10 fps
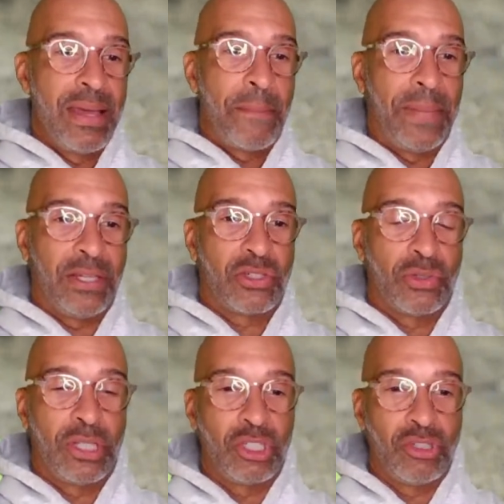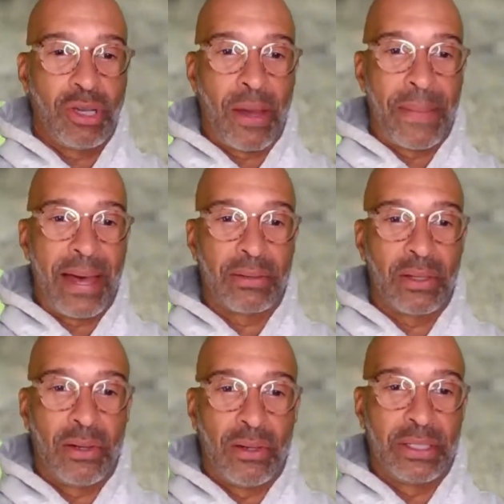make sure that you come out
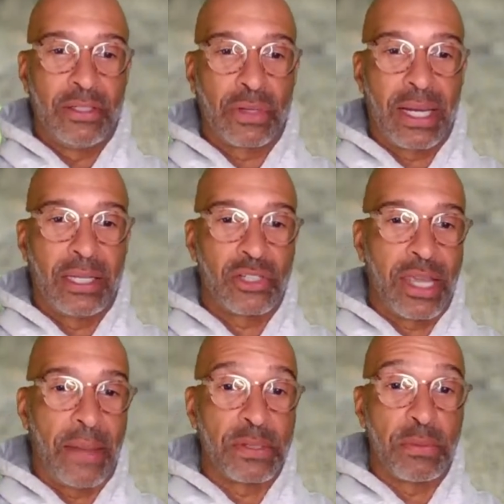on Gifford College campus.